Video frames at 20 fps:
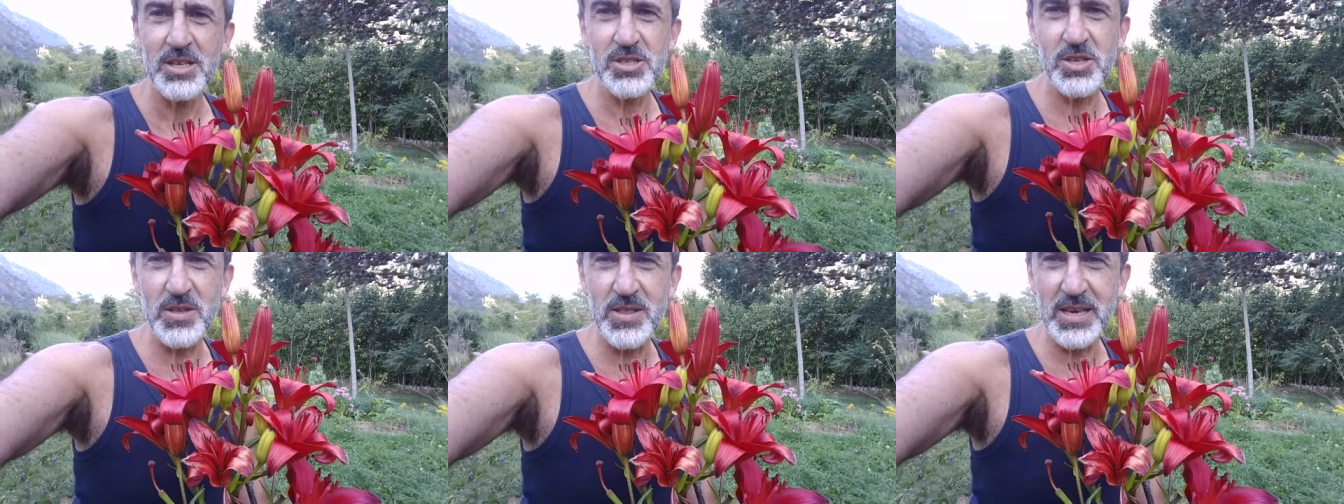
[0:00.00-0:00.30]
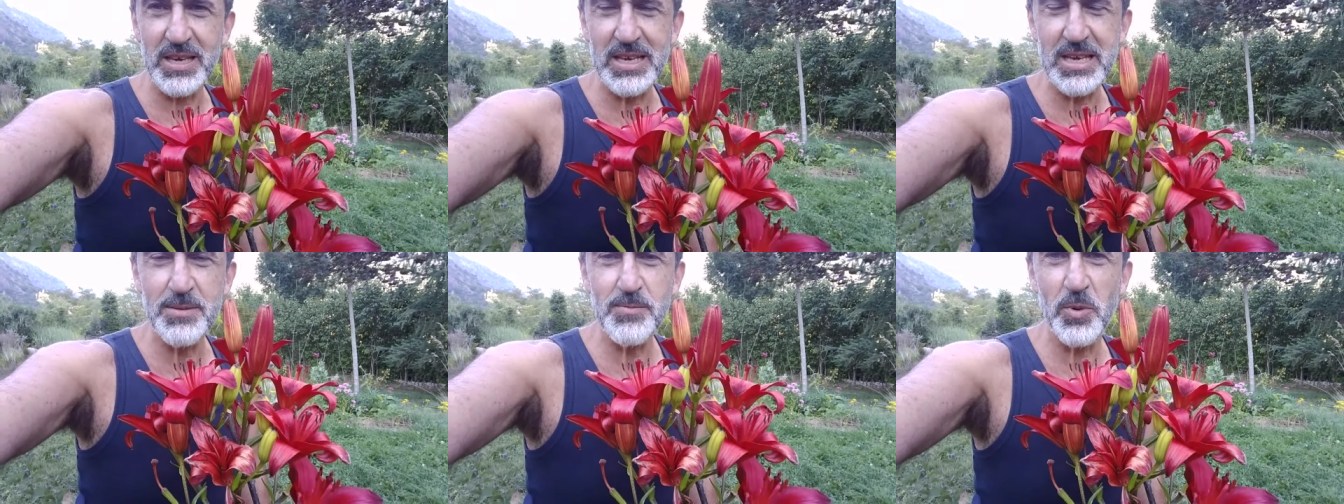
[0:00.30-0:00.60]
so
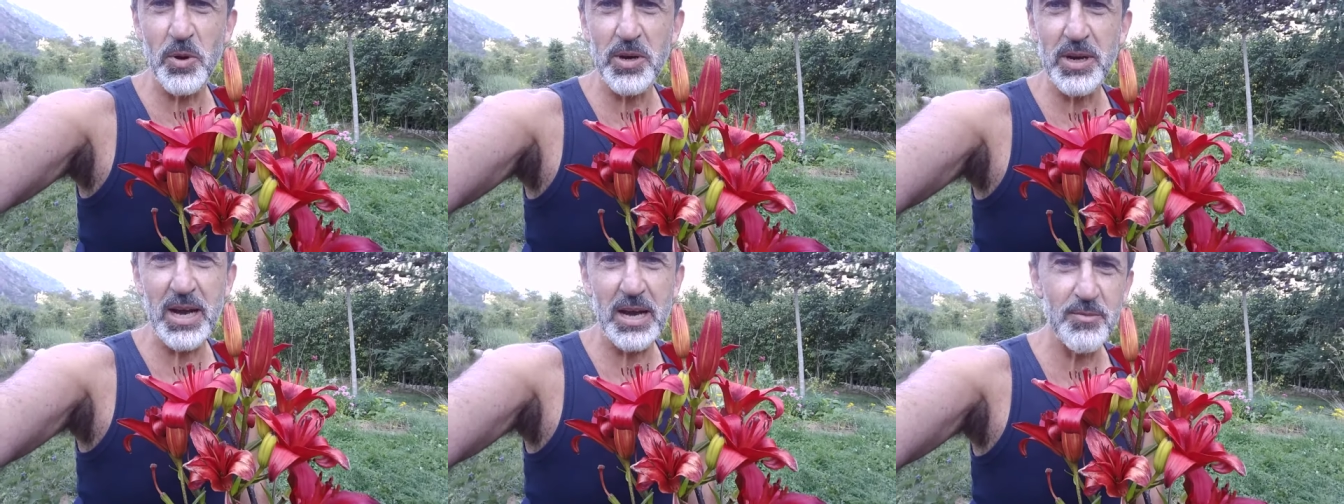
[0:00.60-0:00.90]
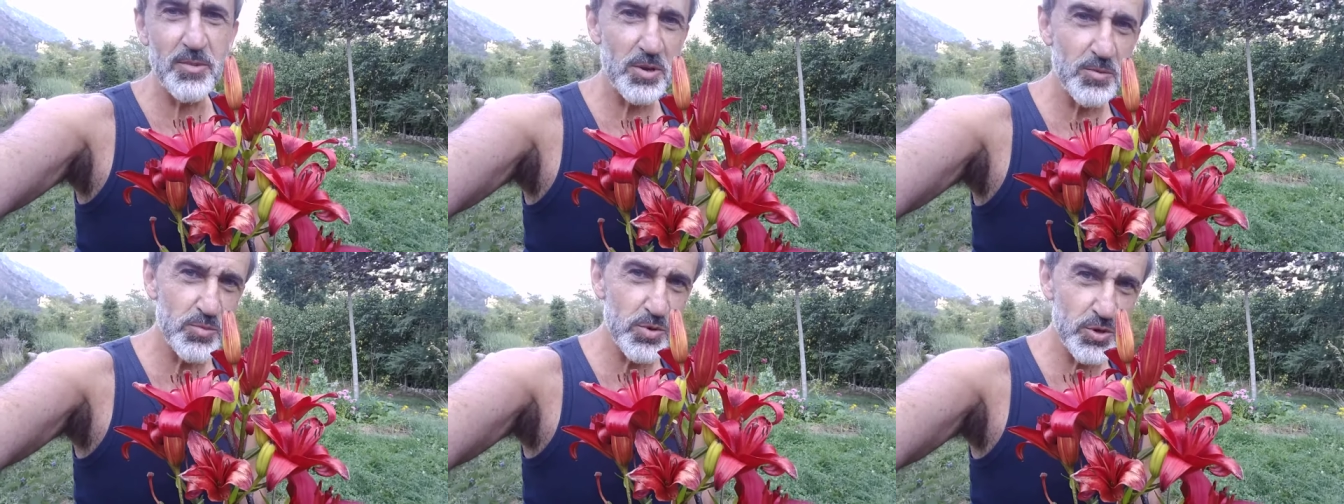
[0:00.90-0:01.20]
they keep on
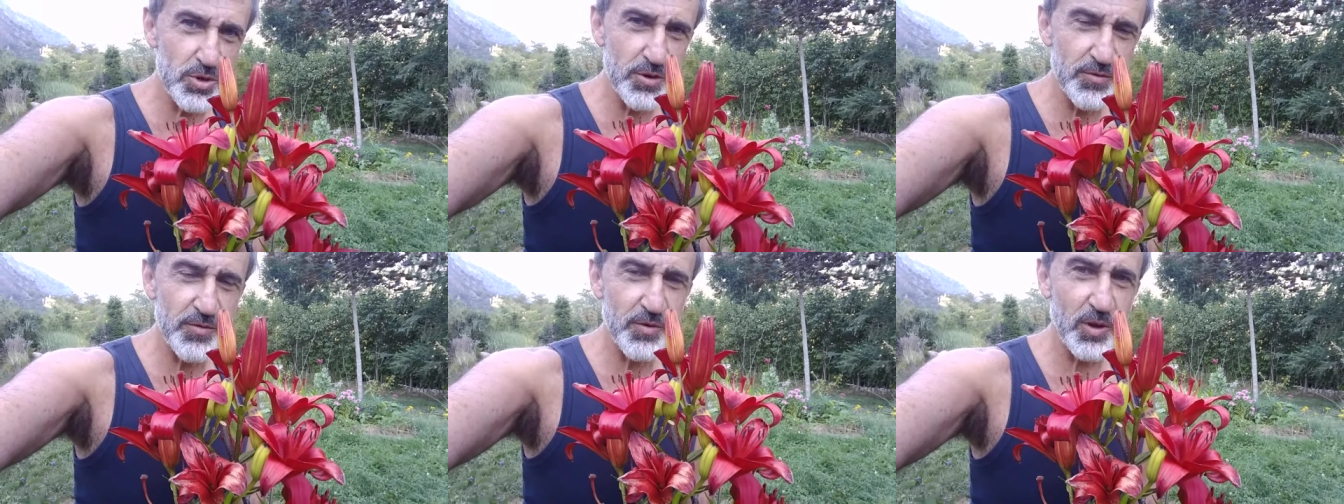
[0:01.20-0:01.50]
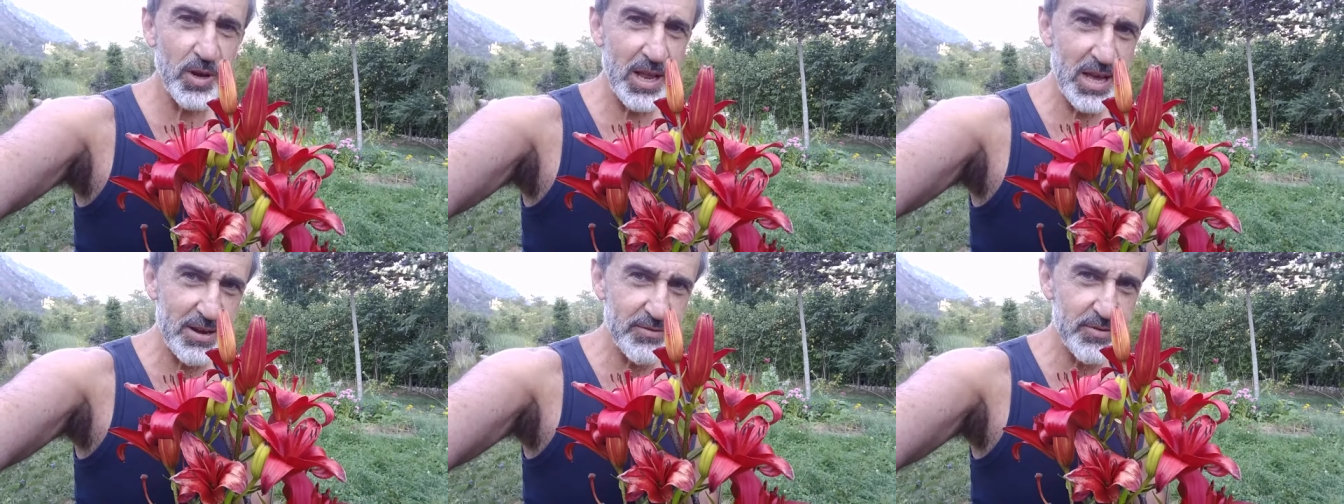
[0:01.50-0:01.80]
coming
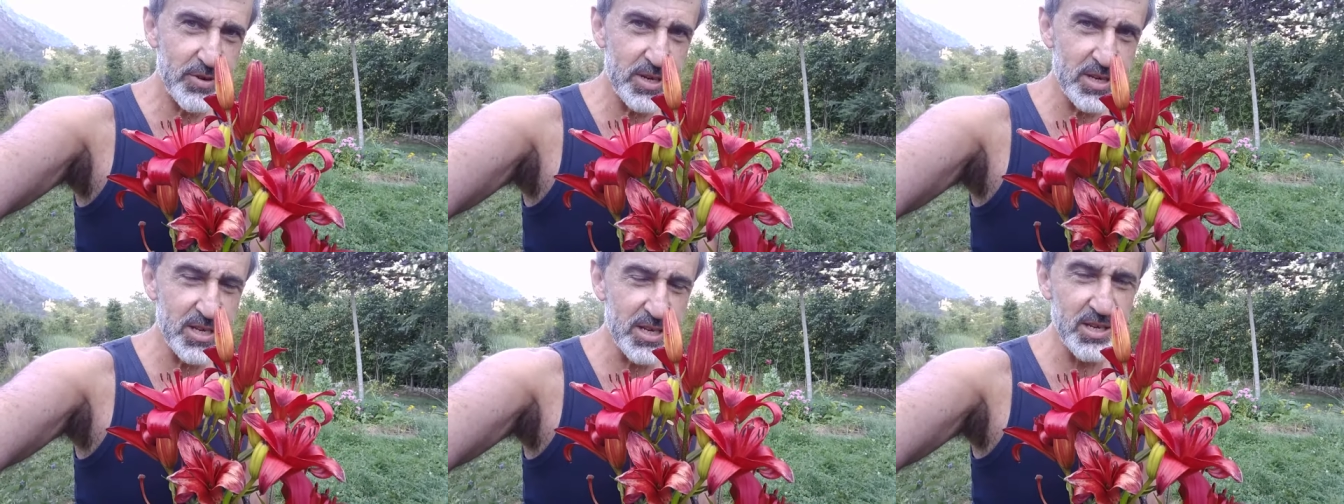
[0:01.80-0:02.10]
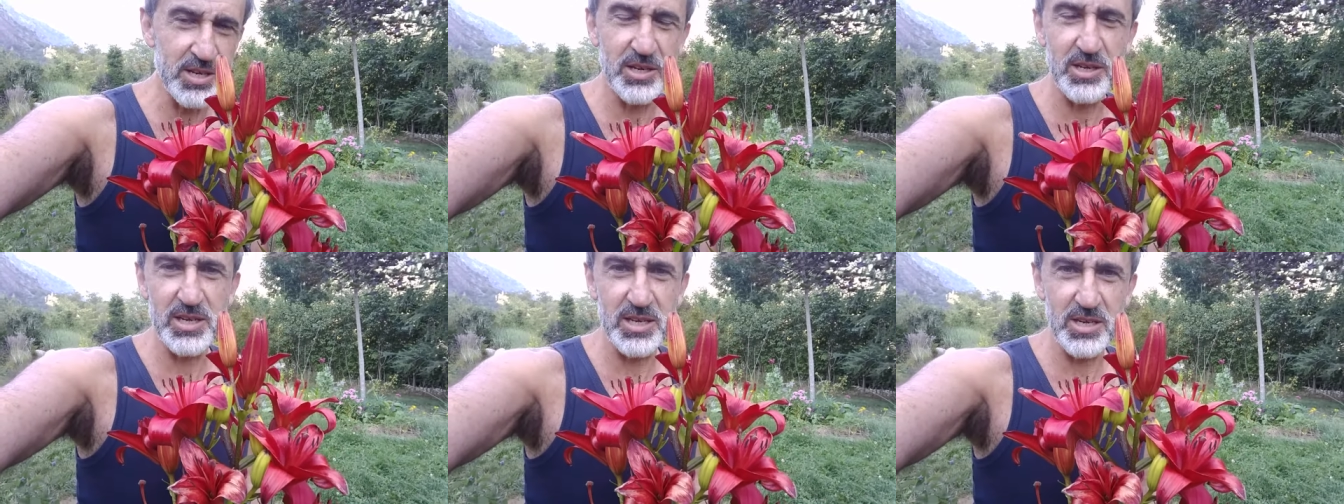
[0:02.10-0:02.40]
beautiful every
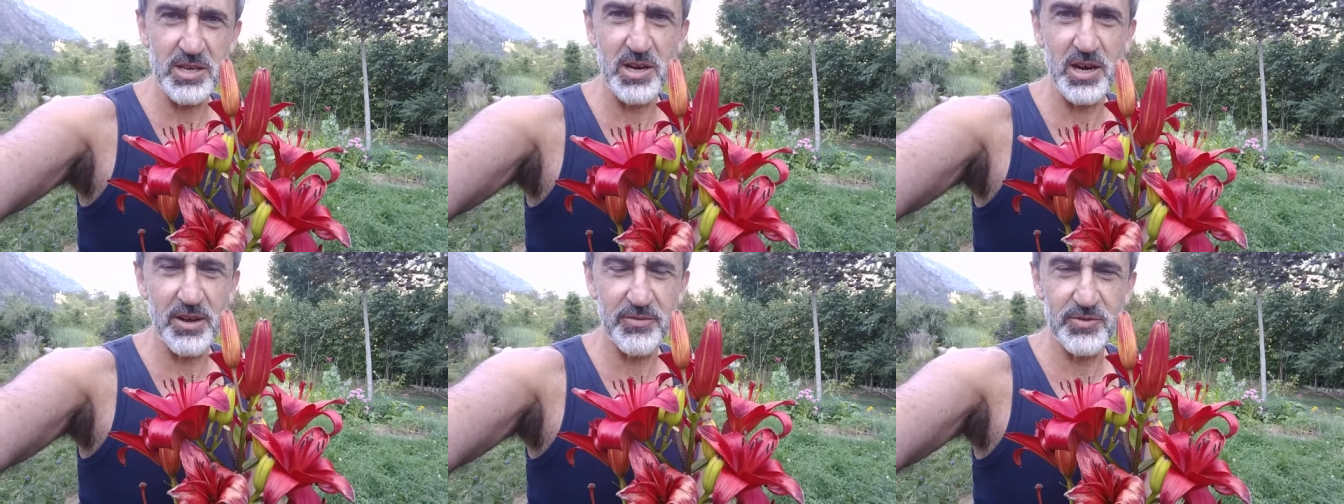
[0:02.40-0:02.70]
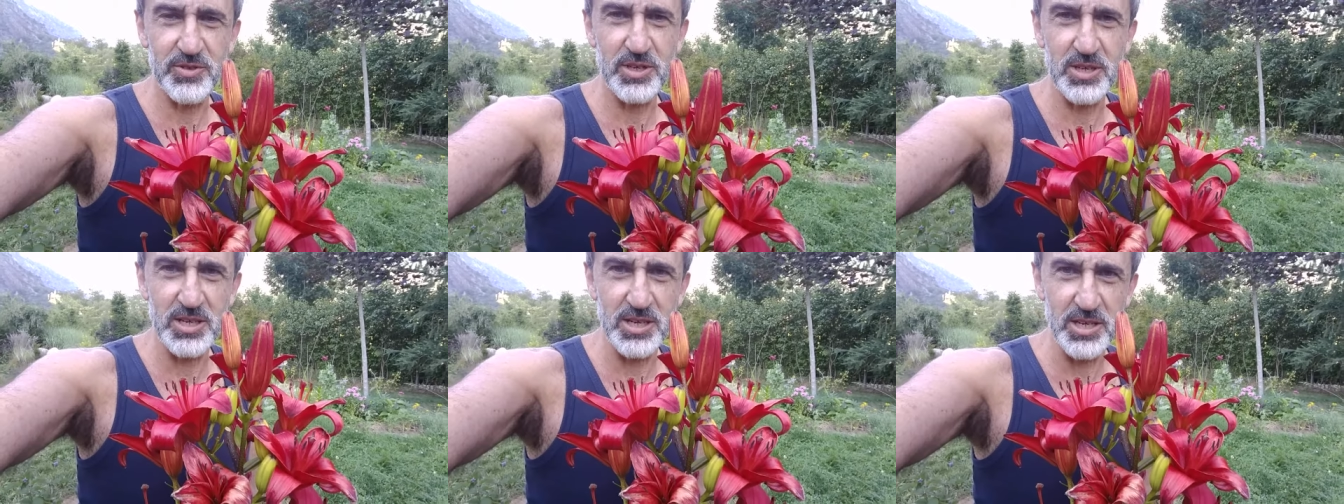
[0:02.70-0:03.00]
year, year
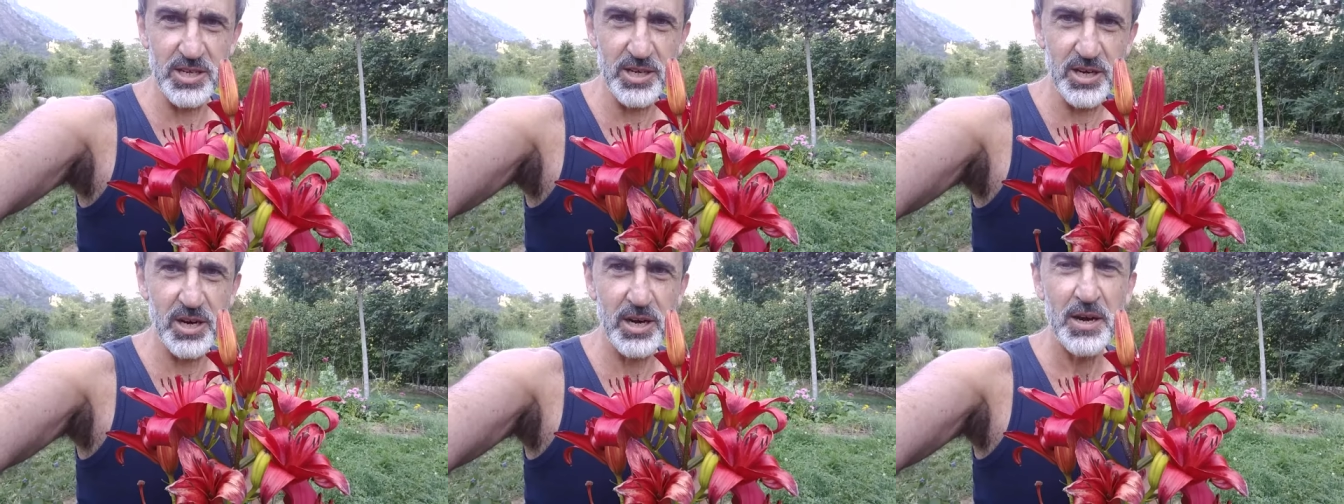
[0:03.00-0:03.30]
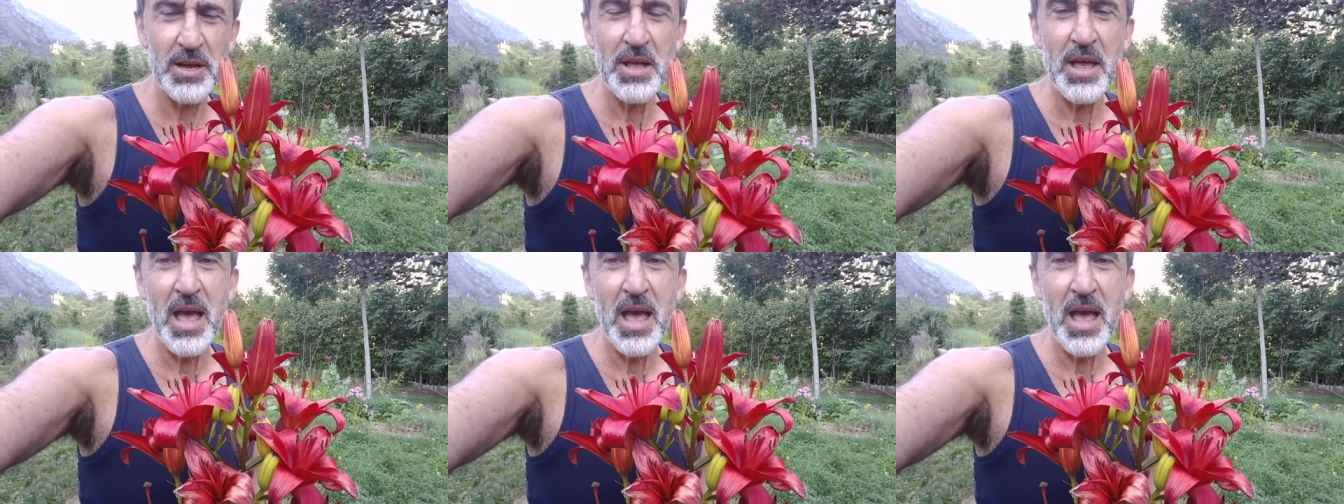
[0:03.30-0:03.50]
after year,